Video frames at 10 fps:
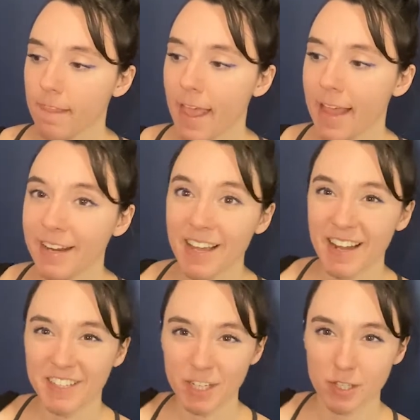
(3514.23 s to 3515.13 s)

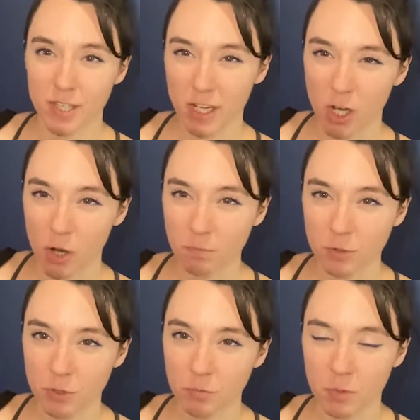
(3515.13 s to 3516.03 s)
any ideas that
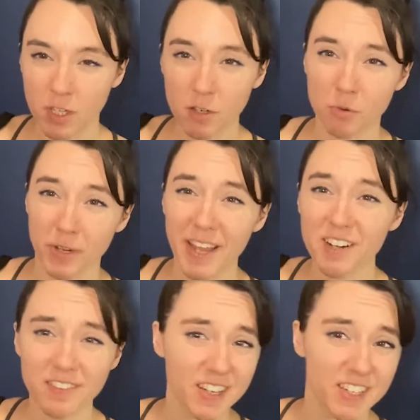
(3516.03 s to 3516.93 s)
come to me,
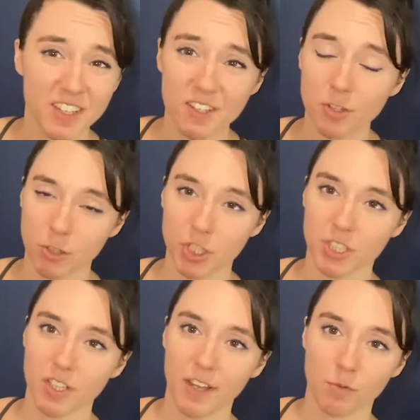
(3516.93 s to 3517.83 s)
creative ideas or
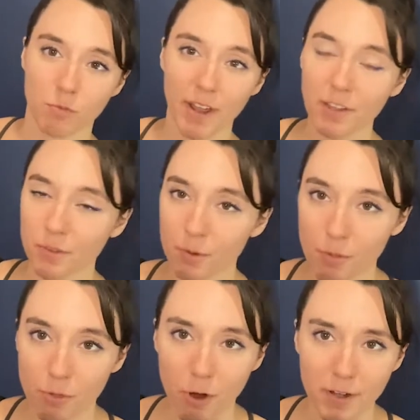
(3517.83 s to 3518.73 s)
just like
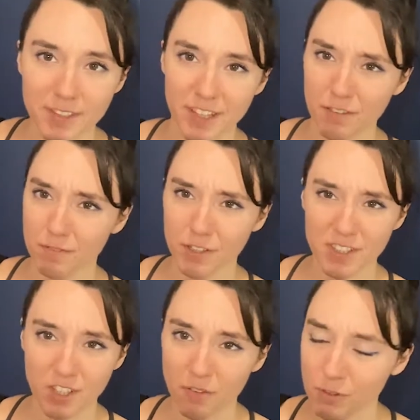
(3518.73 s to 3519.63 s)
regular thoughts, like
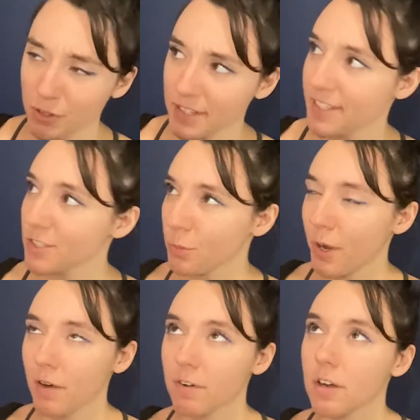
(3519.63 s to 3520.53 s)
philosophical ideas
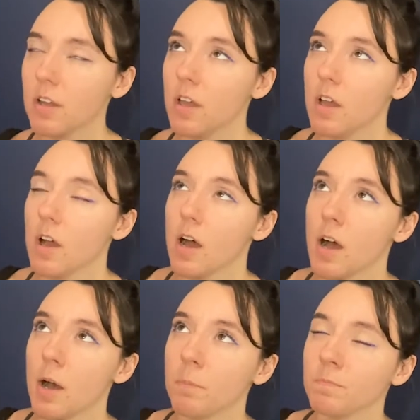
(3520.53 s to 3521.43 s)
or whatever,
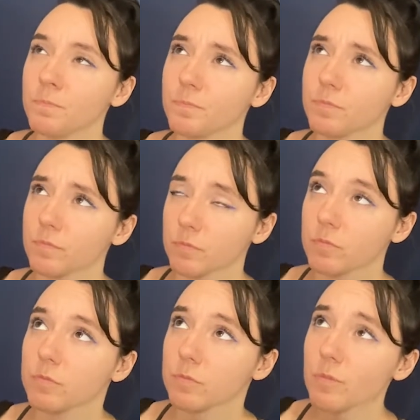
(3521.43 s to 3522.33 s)
I
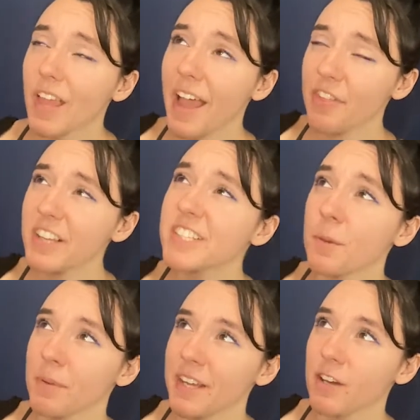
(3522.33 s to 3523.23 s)
think
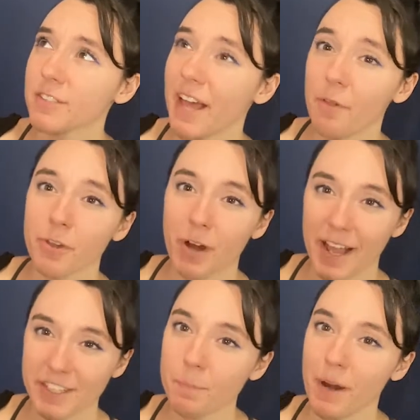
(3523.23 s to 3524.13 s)
somebody else out
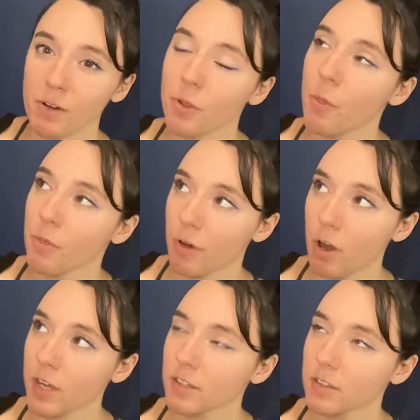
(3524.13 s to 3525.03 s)
there has a parallel
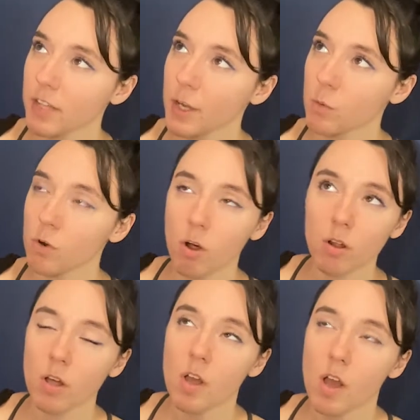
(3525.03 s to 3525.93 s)
thought. Like
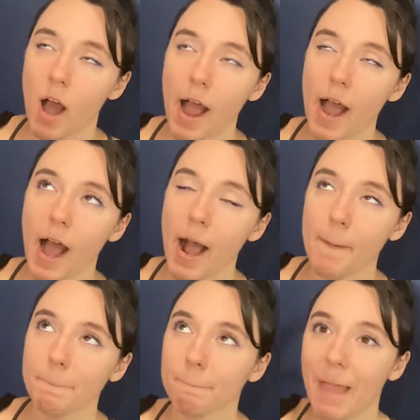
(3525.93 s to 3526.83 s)

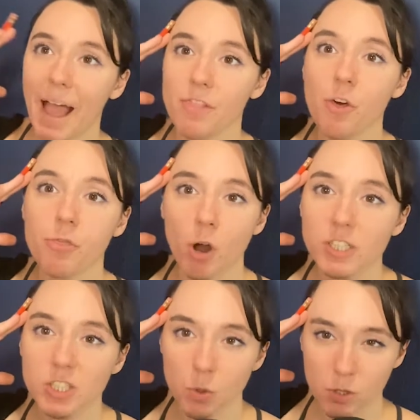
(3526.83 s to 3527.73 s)
the
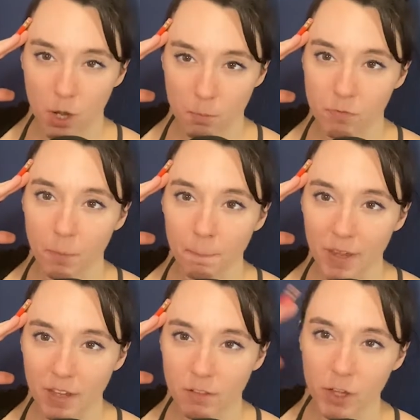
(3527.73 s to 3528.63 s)
thoughts don't come
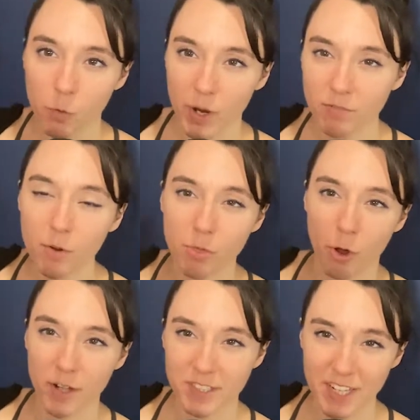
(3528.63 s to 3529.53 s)
from me. Like whatever
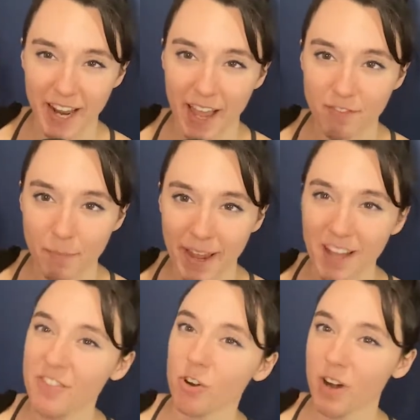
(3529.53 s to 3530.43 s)
thoughts that I have in my
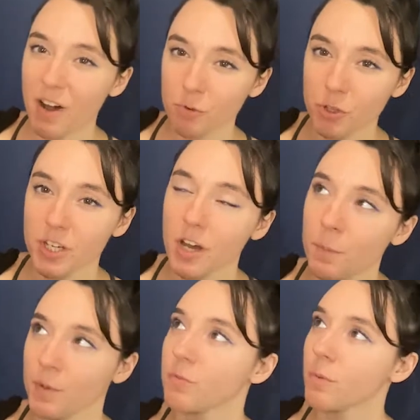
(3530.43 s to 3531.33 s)
head, they're not really
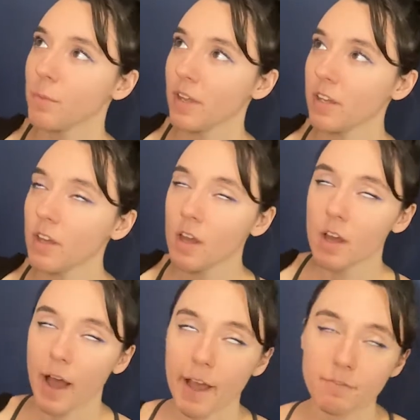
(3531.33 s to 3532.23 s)
coming from me.
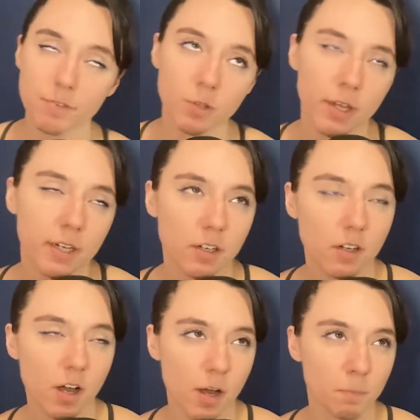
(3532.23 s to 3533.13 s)
I feel
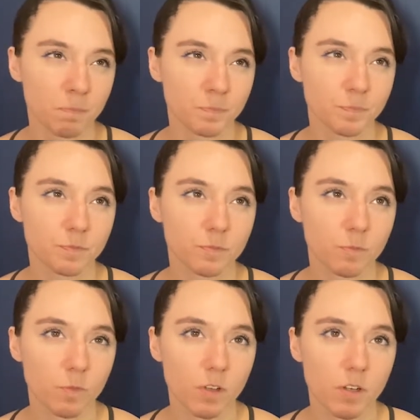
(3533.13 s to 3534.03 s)
like
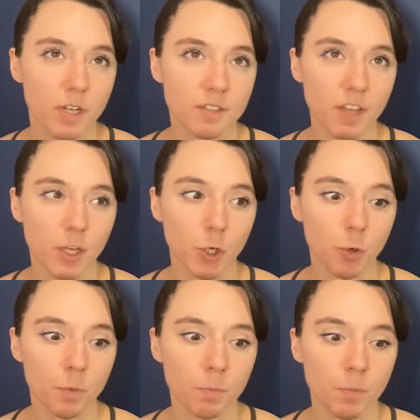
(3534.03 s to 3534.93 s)
it's like
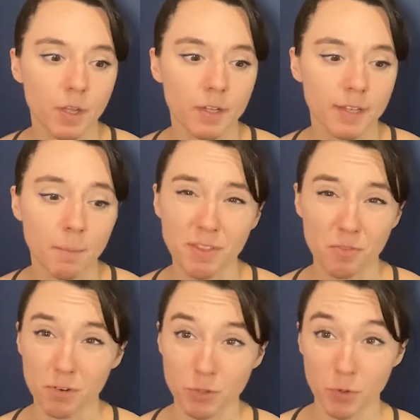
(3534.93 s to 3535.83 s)
human being. And I'm
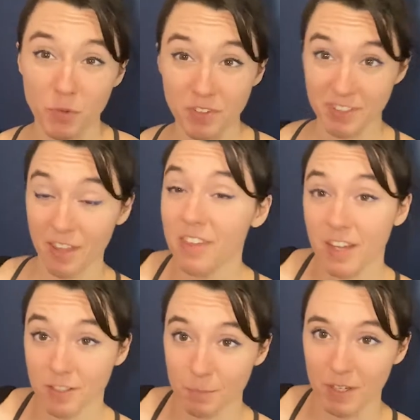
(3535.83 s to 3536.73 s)
not the first one who even said
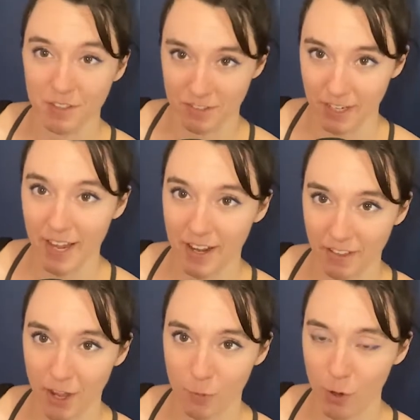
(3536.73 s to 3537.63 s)
this, because
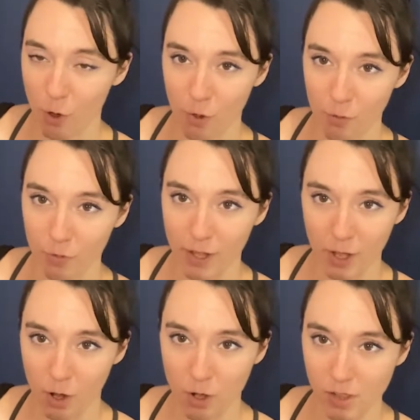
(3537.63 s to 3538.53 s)
again, like we all,
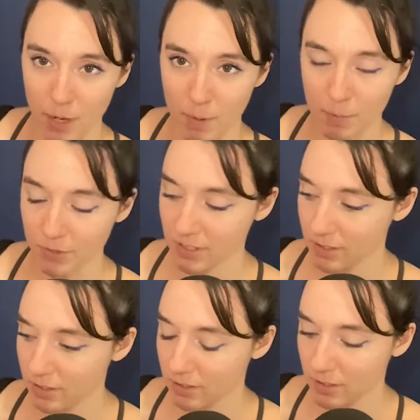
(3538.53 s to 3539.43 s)
like a lot of people
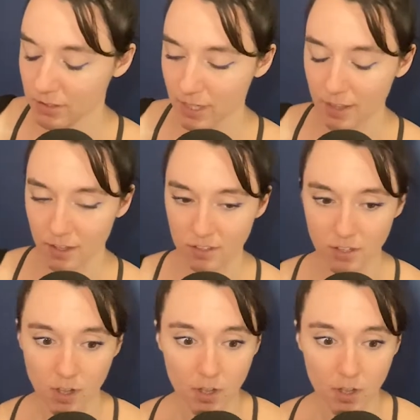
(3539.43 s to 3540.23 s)
say this,